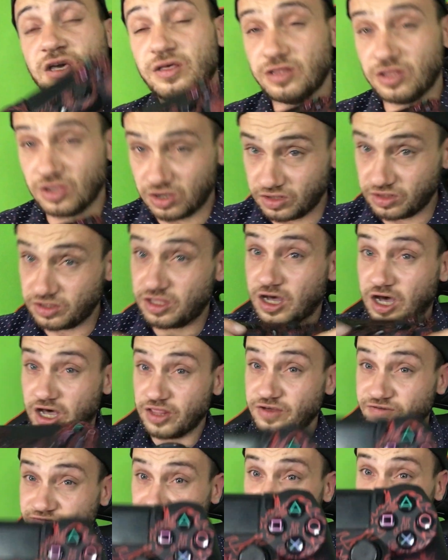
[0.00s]
The
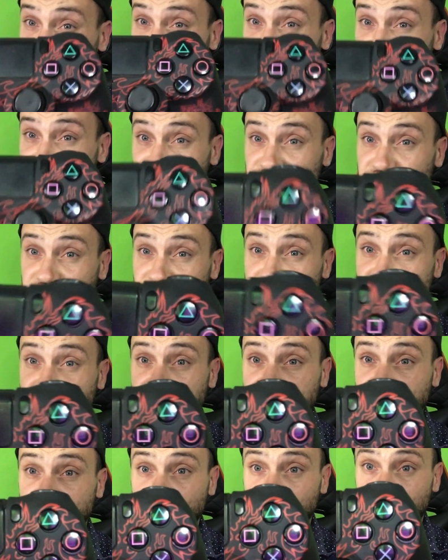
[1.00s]
other difference is
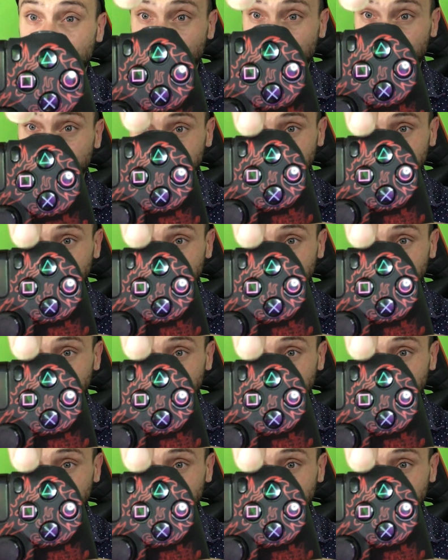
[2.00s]
that your